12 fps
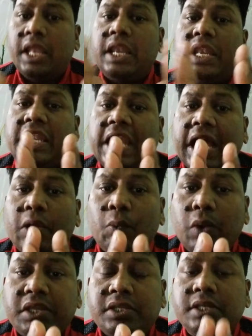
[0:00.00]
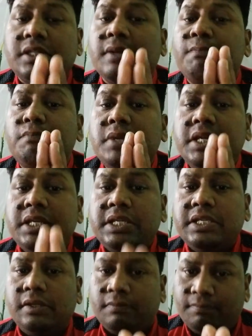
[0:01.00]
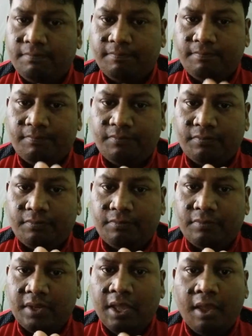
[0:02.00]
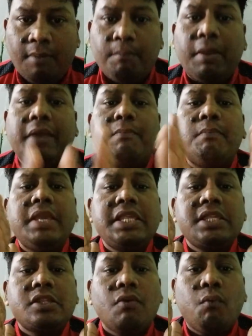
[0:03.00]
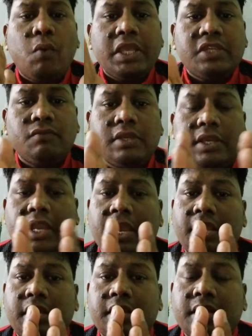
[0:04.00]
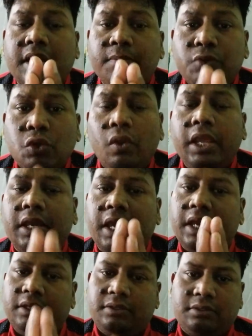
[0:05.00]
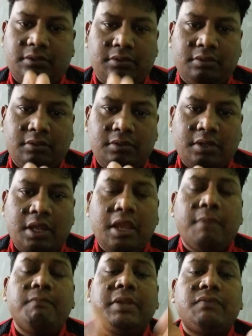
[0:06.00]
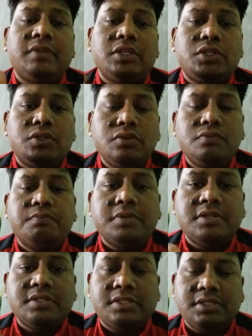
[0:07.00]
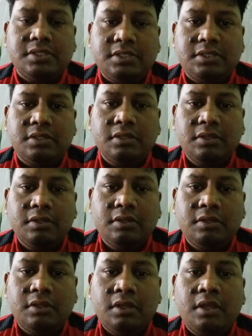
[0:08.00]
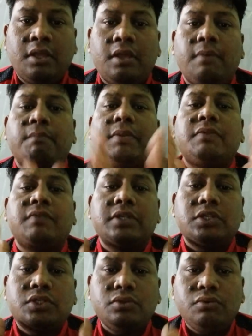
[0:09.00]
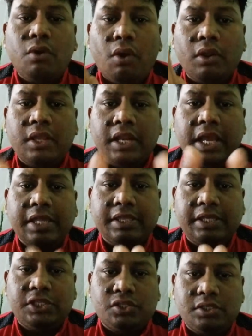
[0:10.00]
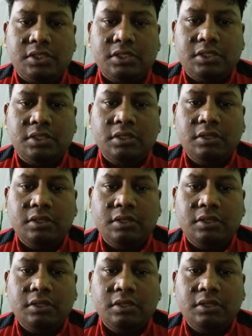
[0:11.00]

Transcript: Language is the medium by means of which we can communicate between two persons, between two organizations,